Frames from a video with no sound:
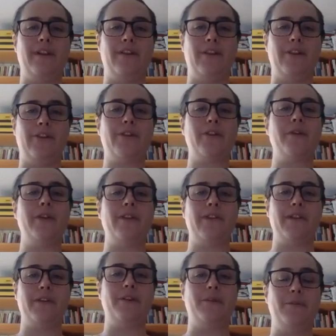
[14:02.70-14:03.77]
And the stories
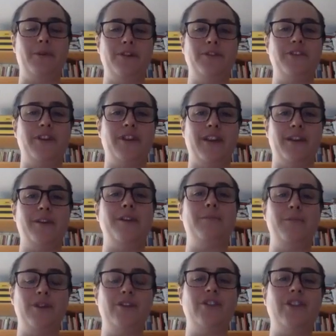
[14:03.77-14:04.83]
that were
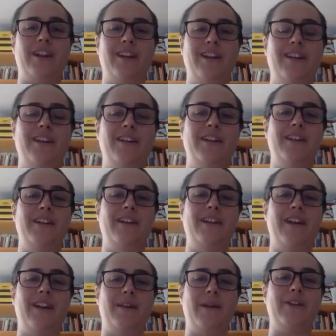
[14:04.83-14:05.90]
emerging
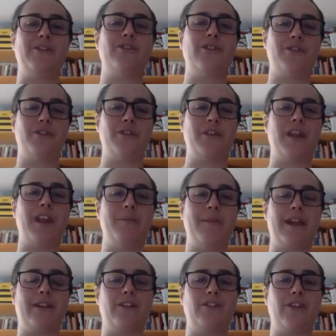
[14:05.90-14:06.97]
as children came
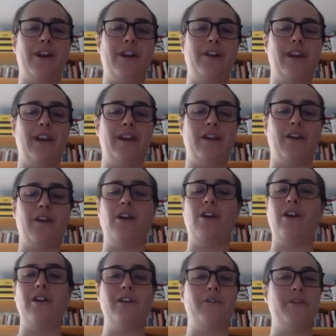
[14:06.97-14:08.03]
back to childcare,
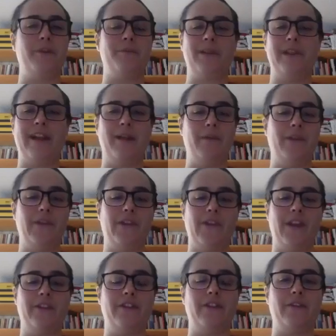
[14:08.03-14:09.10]
all of their play was
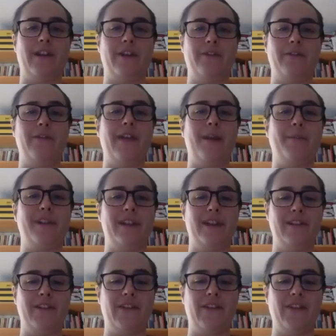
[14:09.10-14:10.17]
centered around
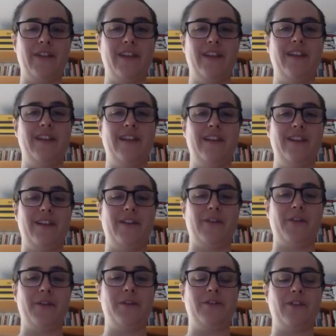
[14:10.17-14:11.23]
families. And
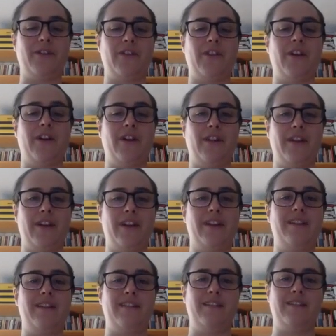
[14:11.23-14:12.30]
so you just saw that,
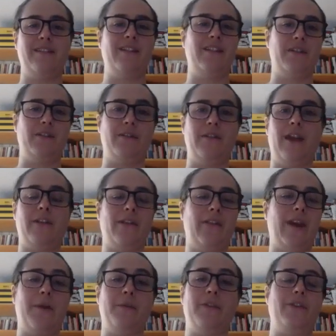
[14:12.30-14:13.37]
you know,
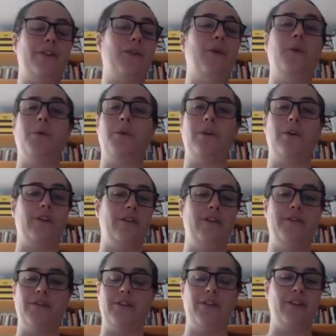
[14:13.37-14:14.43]
that was their whole
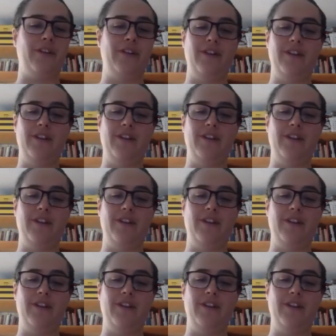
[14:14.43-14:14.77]
world for